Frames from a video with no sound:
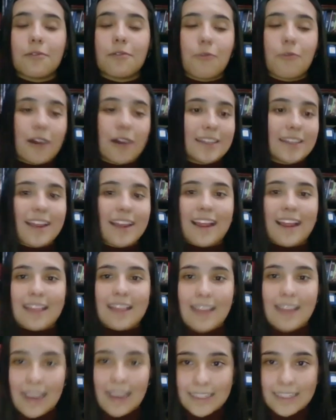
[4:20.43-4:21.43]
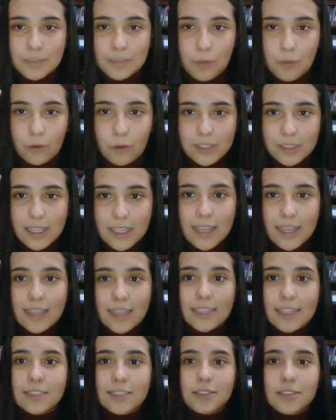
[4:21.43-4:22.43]
one that I like the most,
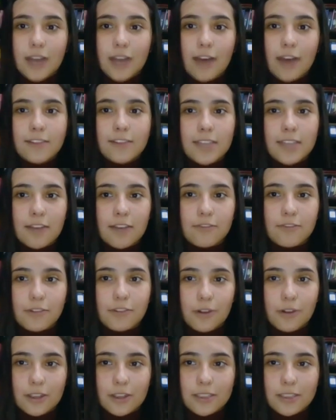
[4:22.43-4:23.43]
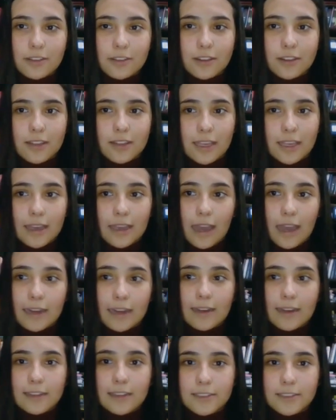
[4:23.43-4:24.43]
is to have time for us to think and
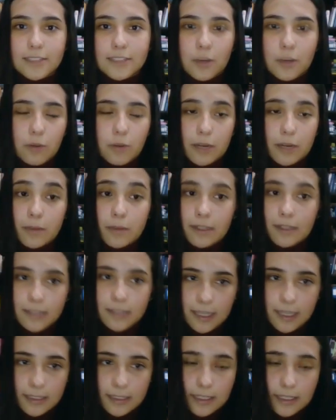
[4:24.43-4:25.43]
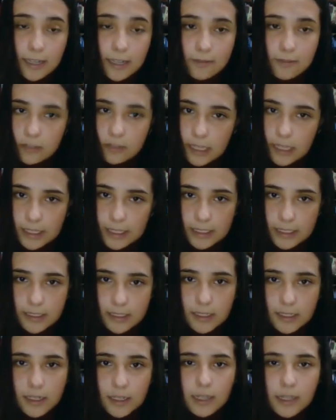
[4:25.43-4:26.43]
in a certain way meditate, if you like it.
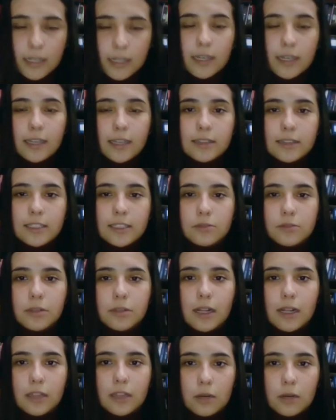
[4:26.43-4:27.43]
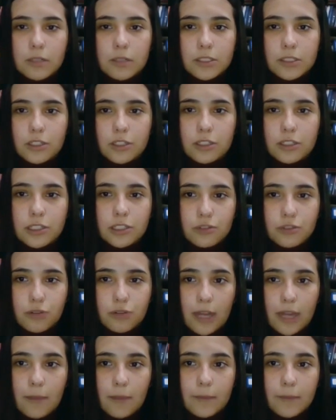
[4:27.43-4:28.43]
This will allow us to
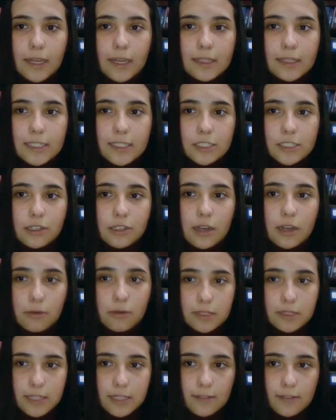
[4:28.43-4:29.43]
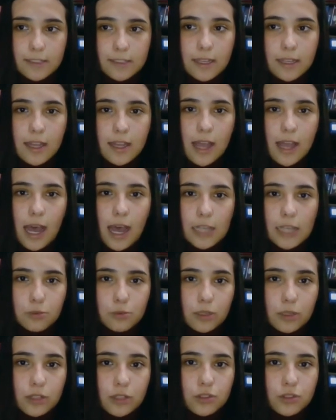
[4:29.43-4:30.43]
concentrate and pay attention in ourselves, as
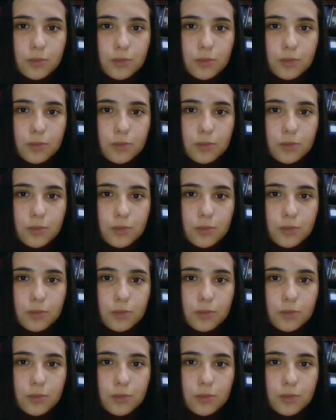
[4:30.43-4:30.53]
well to be